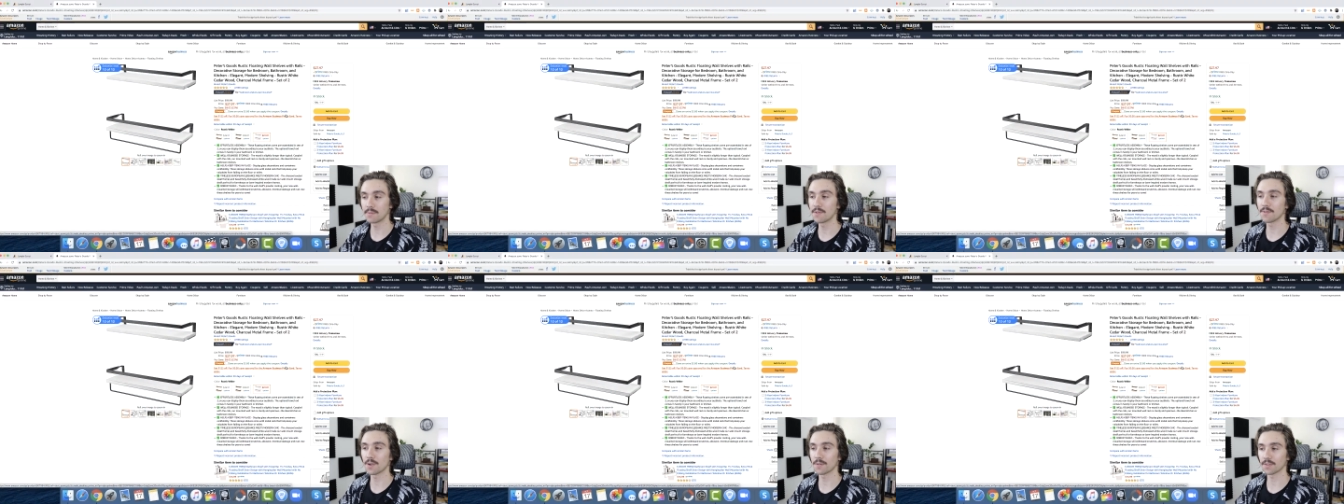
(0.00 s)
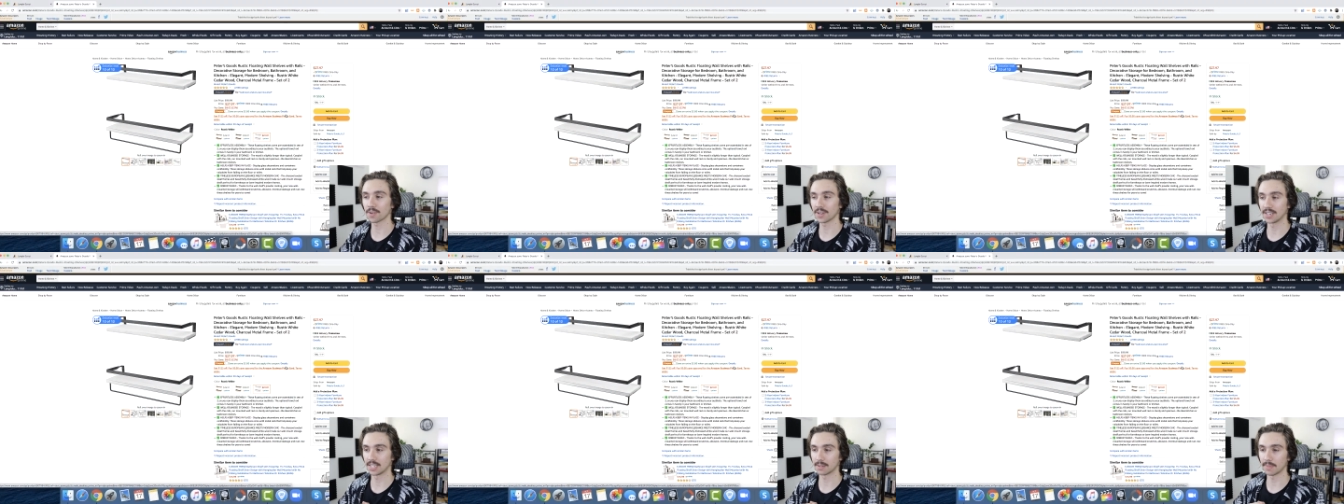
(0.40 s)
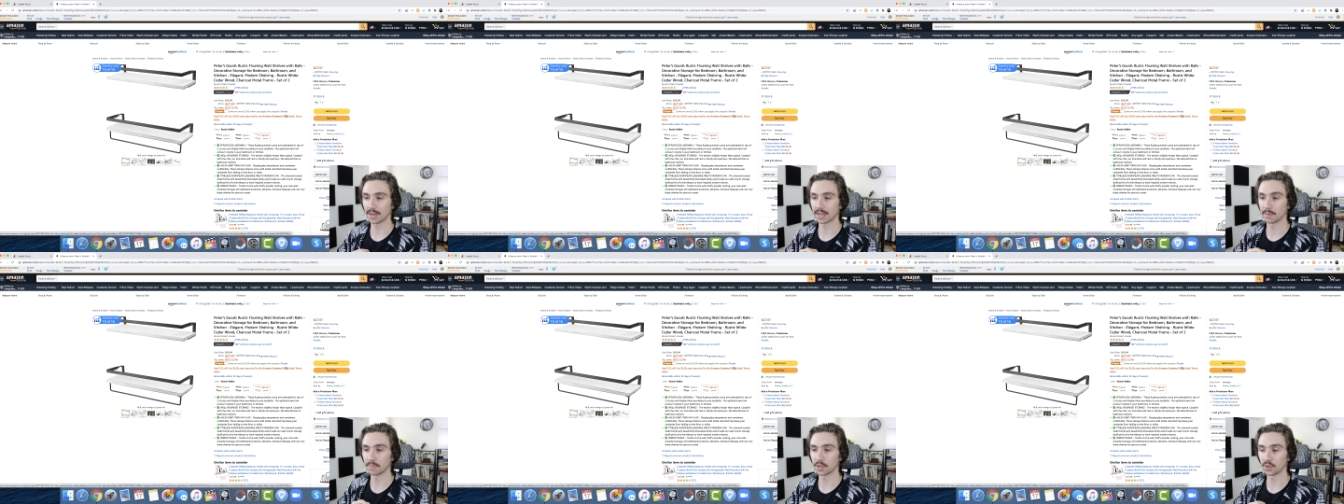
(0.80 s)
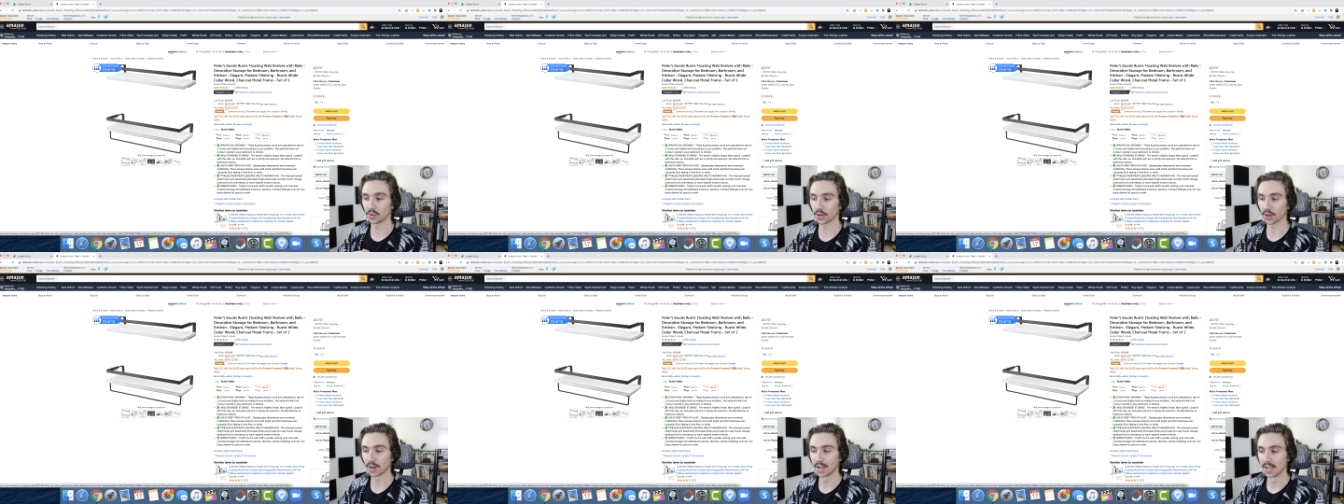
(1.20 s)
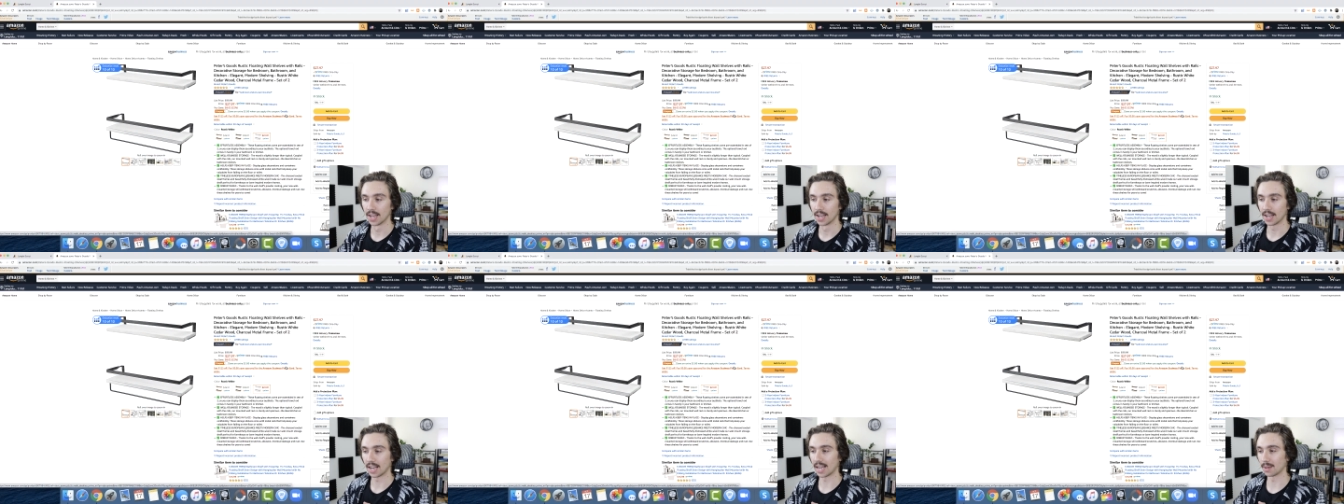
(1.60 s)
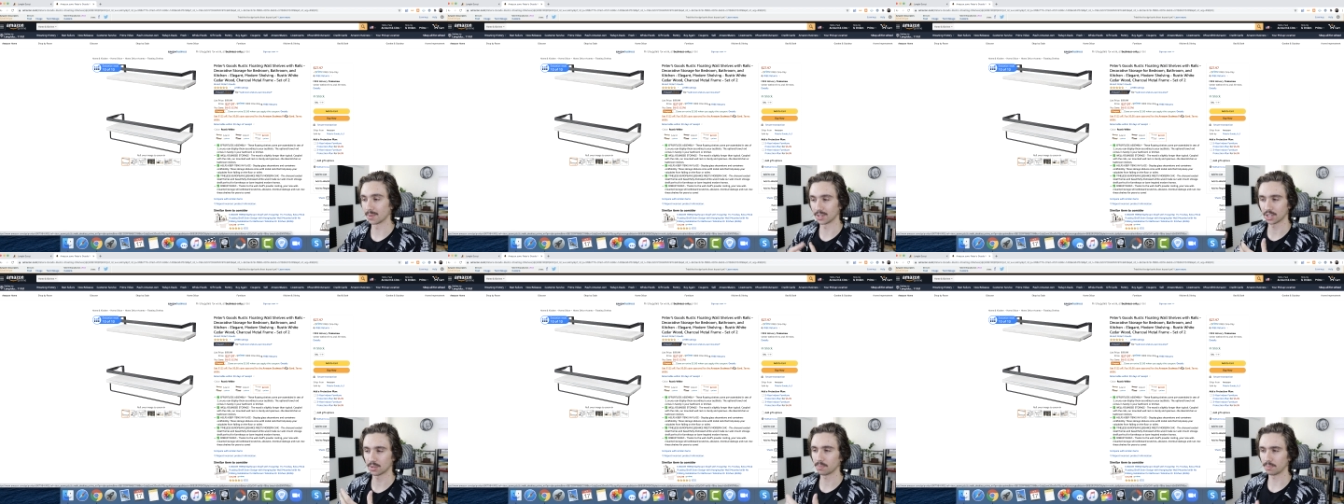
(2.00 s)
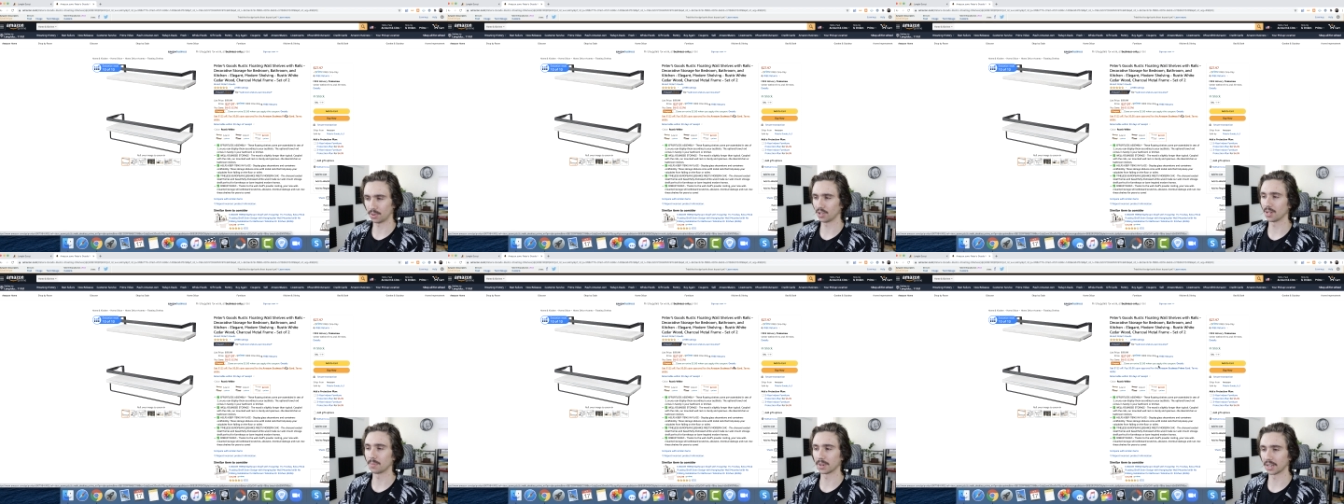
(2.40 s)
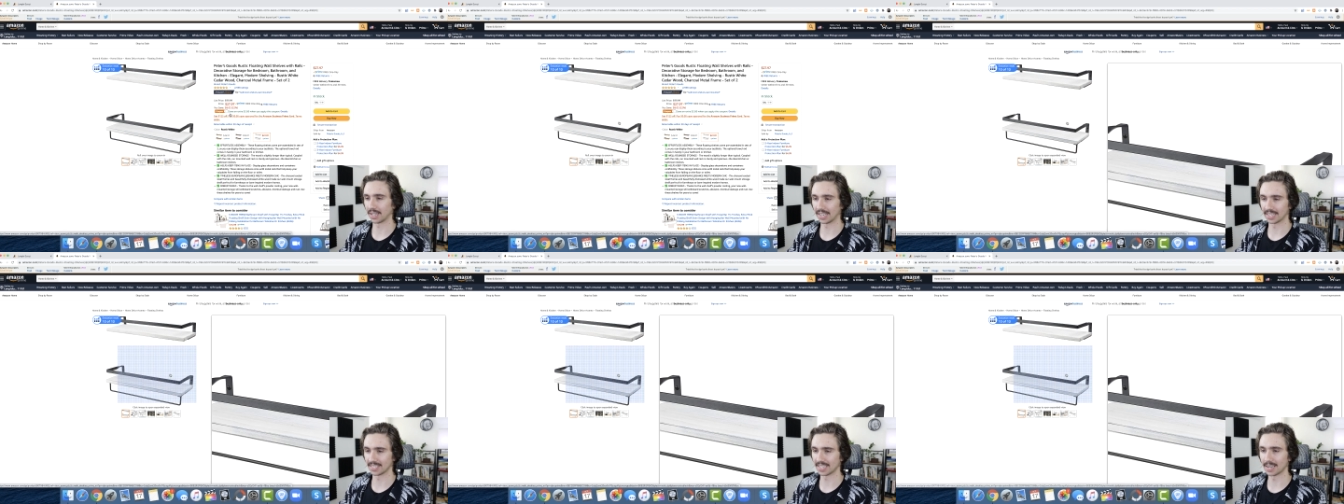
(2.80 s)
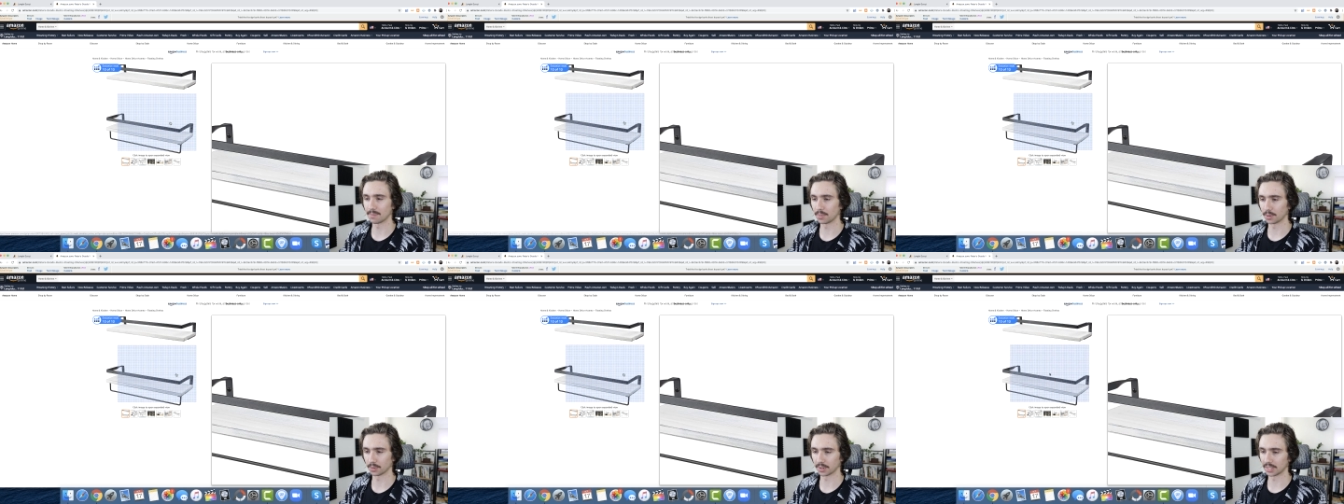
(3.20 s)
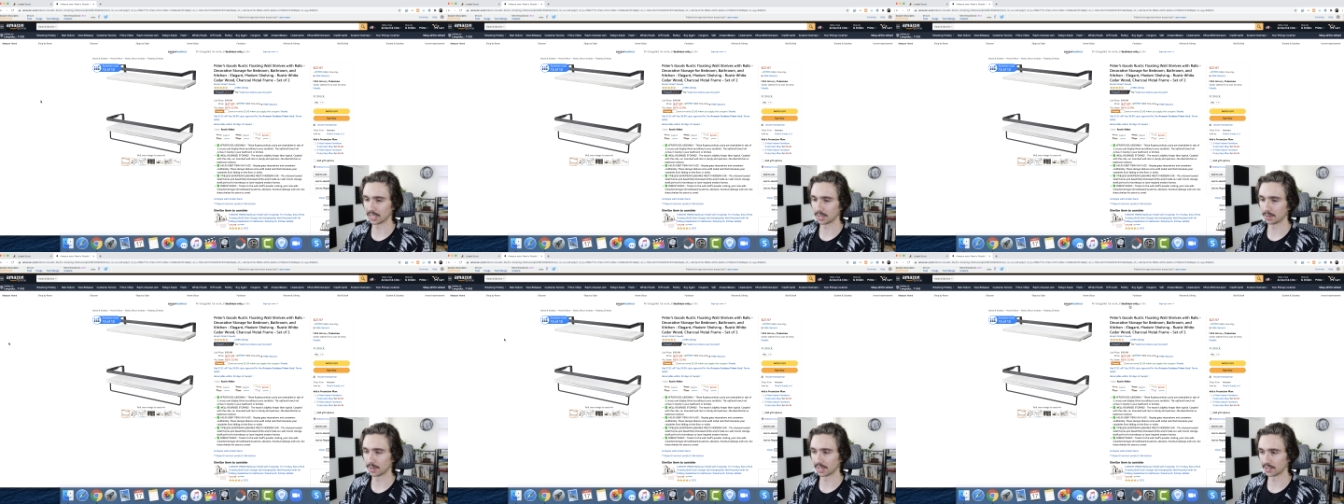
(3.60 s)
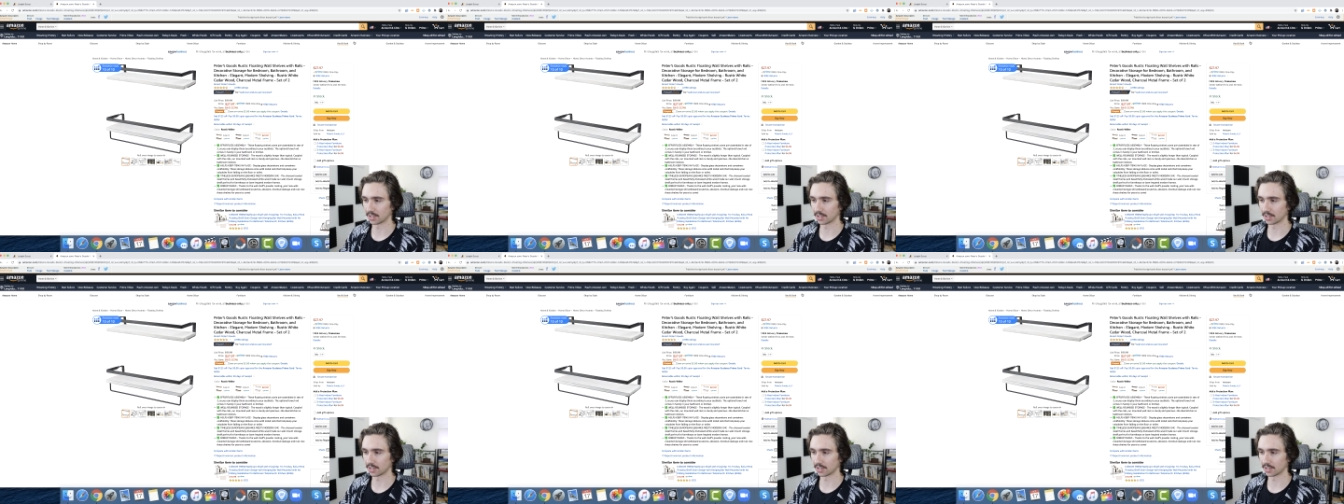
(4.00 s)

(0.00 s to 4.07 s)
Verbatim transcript: move over into my computer um, and just pull up an example really quick.